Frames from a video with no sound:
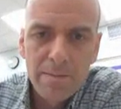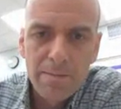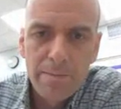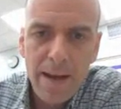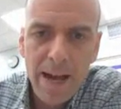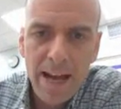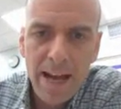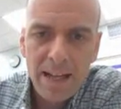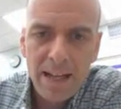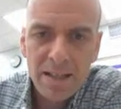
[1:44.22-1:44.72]

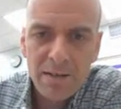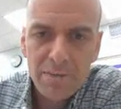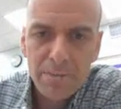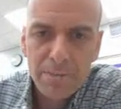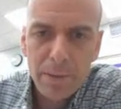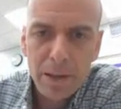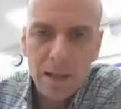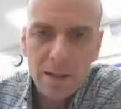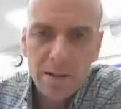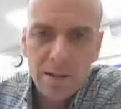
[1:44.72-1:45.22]

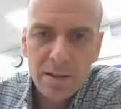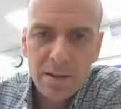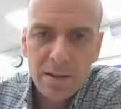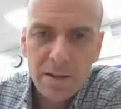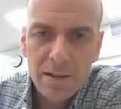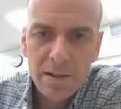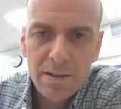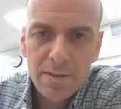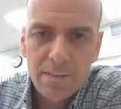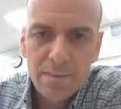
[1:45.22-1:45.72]
Massive
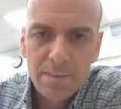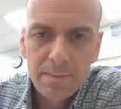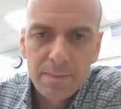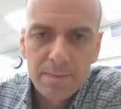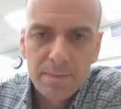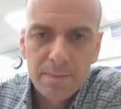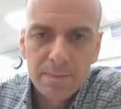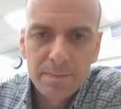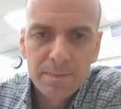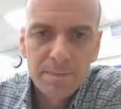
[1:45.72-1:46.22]
buttons.
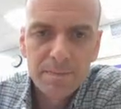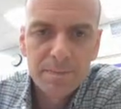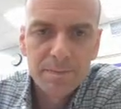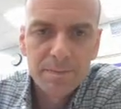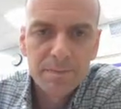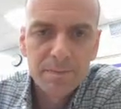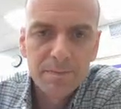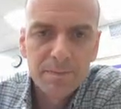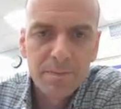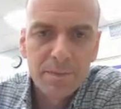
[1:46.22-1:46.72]

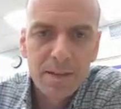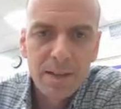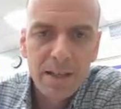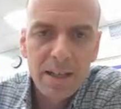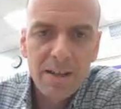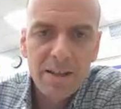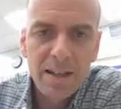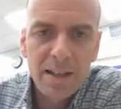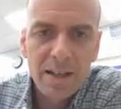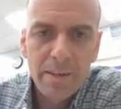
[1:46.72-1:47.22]

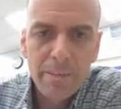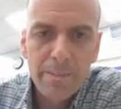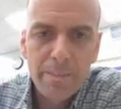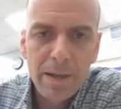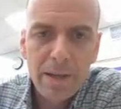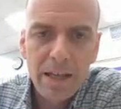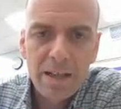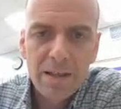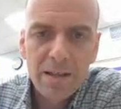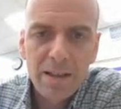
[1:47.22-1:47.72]
And then a
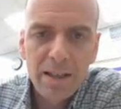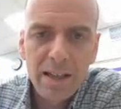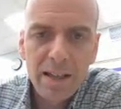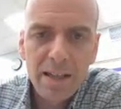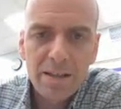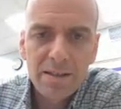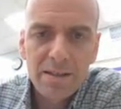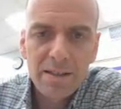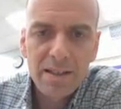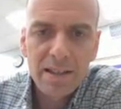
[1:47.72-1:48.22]
big
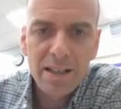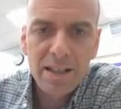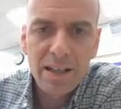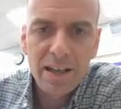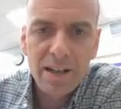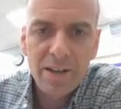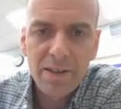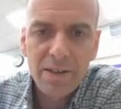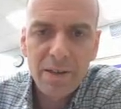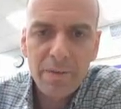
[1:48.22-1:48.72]
letter D
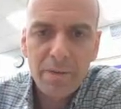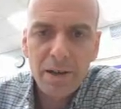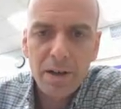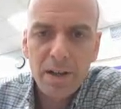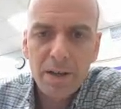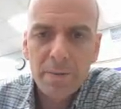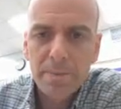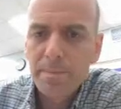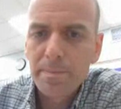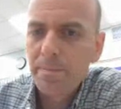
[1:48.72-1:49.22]
on the
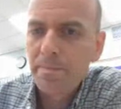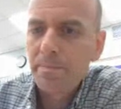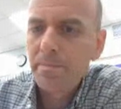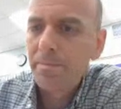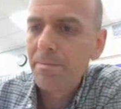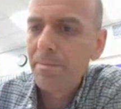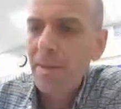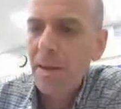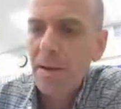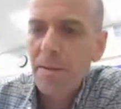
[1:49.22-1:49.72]
front.
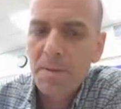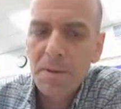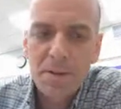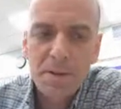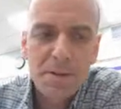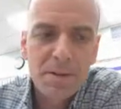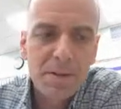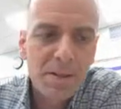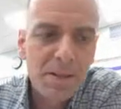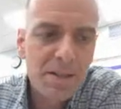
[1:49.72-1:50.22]
Hmm, I wonder
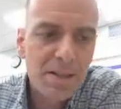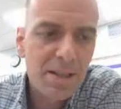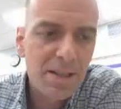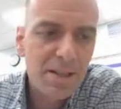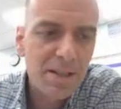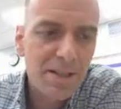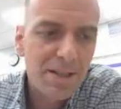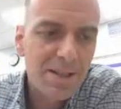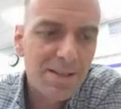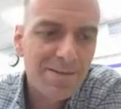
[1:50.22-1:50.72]
who this
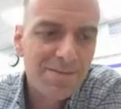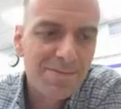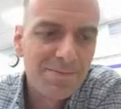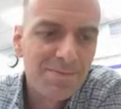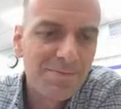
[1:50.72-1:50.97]
is.